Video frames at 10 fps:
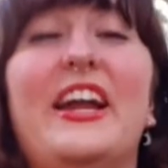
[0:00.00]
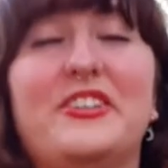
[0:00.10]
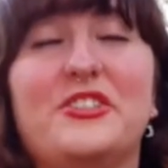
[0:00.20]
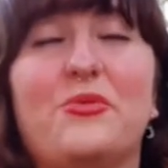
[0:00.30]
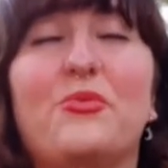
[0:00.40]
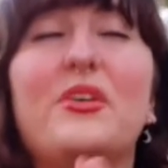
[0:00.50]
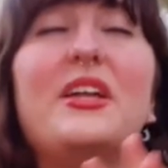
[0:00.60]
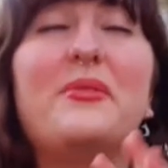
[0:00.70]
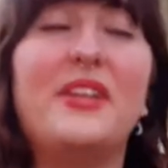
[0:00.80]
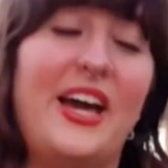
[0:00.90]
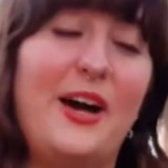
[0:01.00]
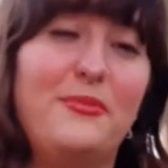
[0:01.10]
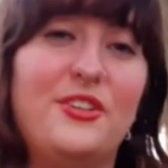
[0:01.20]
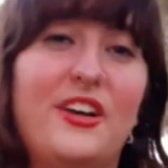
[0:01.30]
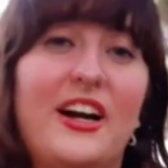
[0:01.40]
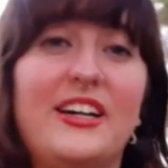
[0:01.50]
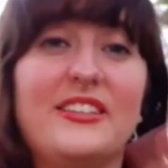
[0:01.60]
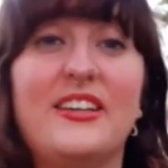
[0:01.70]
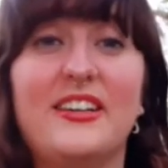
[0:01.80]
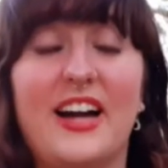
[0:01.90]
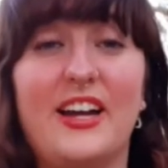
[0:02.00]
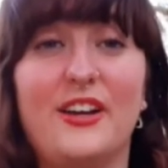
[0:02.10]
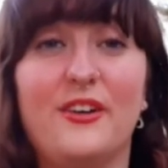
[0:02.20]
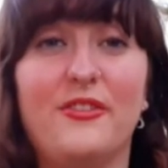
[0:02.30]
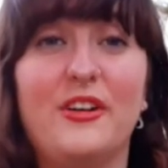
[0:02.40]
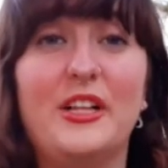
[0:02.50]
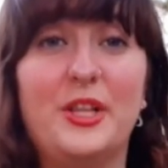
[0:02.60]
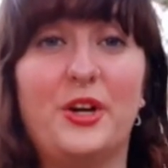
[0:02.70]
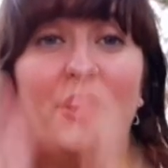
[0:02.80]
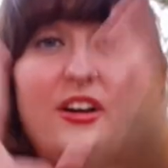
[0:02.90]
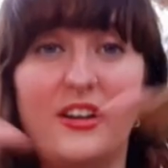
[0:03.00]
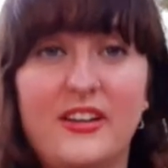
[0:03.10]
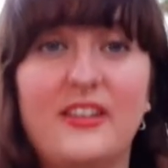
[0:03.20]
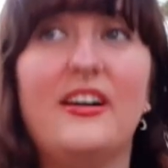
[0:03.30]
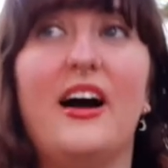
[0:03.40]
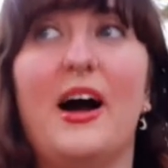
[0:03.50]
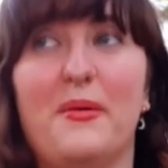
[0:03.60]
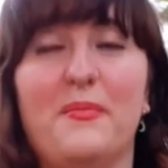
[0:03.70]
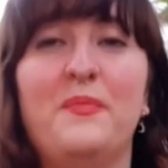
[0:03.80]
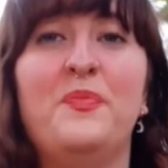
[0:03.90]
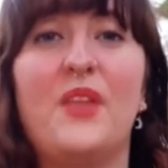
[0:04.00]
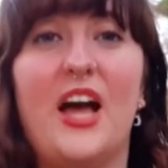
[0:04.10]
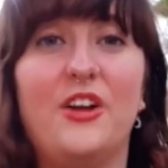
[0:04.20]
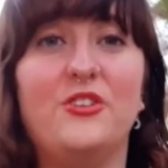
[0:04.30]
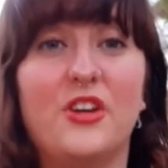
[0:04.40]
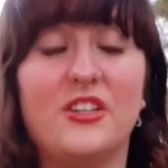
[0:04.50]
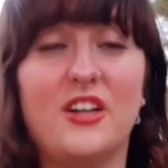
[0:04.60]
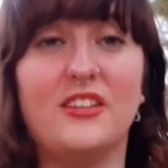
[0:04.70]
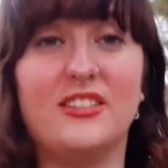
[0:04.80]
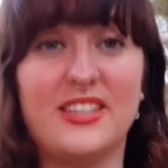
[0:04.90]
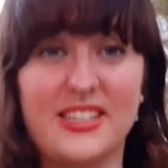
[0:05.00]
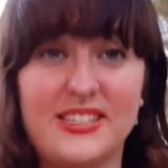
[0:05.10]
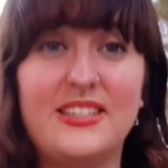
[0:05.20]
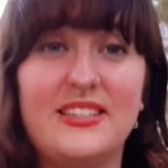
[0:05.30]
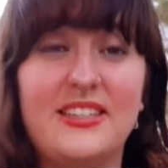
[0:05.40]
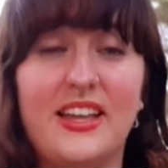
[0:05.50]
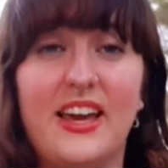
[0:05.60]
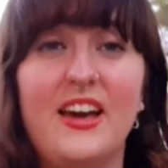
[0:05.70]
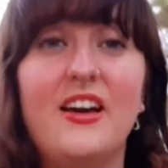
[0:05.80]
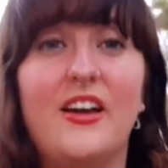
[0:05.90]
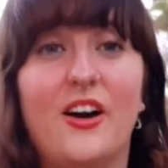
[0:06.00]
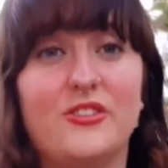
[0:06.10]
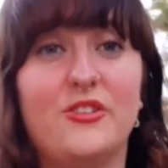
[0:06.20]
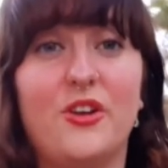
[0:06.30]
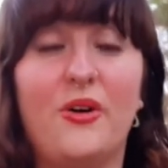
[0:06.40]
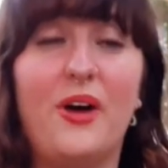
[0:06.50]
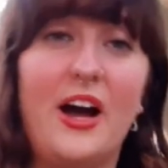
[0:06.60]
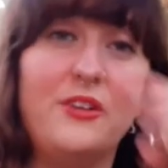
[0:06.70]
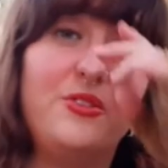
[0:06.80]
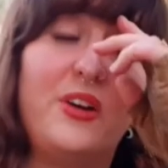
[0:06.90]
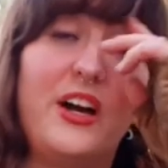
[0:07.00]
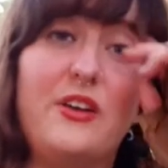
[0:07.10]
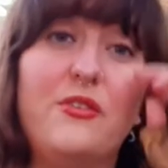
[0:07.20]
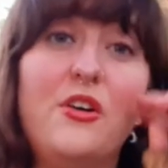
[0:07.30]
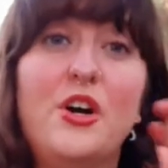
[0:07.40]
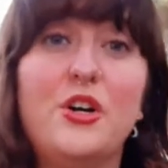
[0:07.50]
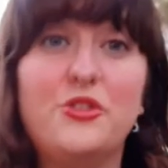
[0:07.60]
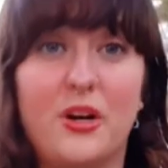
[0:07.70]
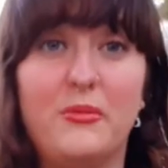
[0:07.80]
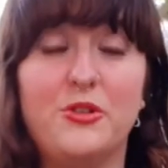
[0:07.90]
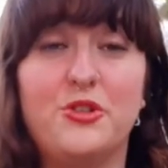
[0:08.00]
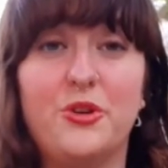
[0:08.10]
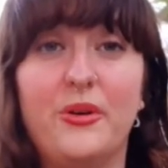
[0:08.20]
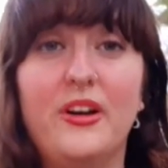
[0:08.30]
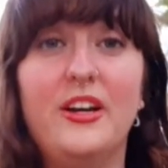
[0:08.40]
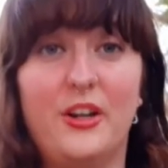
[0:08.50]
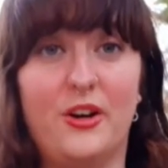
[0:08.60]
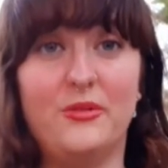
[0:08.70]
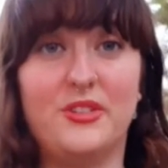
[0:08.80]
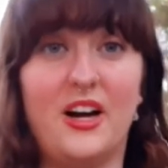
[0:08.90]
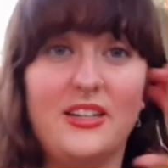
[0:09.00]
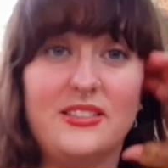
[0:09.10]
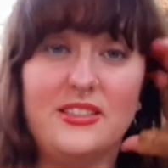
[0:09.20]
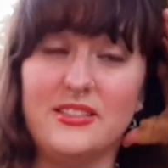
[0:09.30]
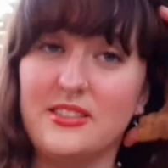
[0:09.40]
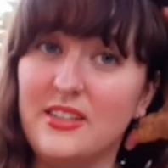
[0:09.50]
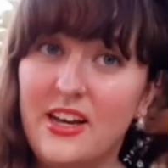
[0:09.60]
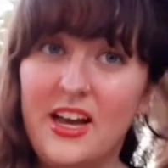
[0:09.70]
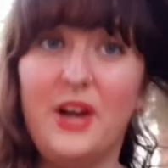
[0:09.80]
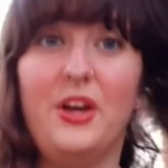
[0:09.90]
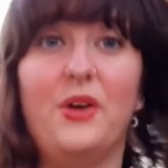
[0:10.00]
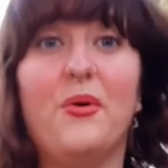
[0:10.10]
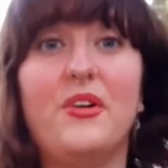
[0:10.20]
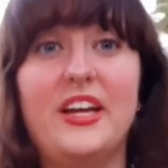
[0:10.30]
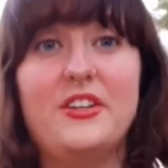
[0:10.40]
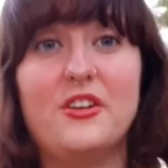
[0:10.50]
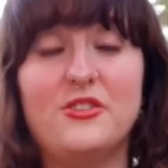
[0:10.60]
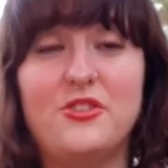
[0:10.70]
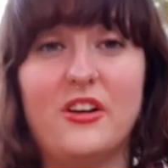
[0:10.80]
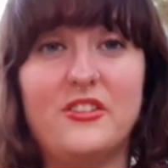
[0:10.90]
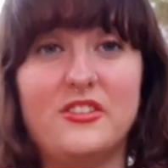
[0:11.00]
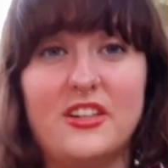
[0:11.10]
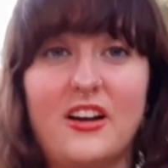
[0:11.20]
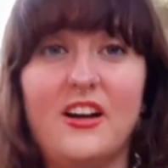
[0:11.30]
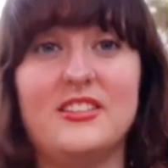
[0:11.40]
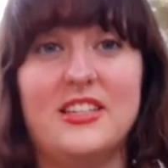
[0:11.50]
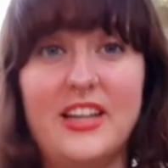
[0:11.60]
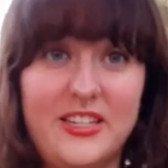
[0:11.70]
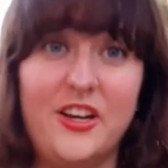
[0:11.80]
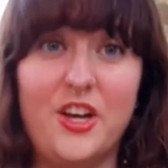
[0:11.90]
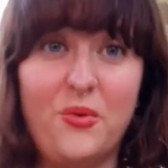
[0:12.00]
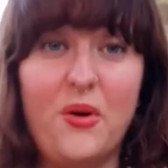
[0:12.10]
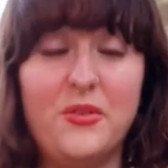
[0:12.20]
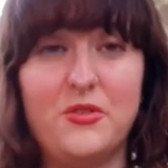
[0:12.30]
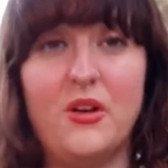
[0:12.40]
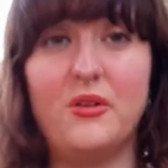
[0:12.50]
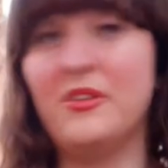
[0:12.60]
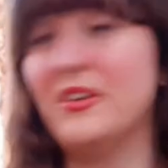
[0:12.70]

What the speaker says: it just really, really helps you guys kind of learn how to do your tosses consistently, and also know how to kind of troubleshoot your own tosses, and you won't need your instructors to constantly tell you what was wrong with your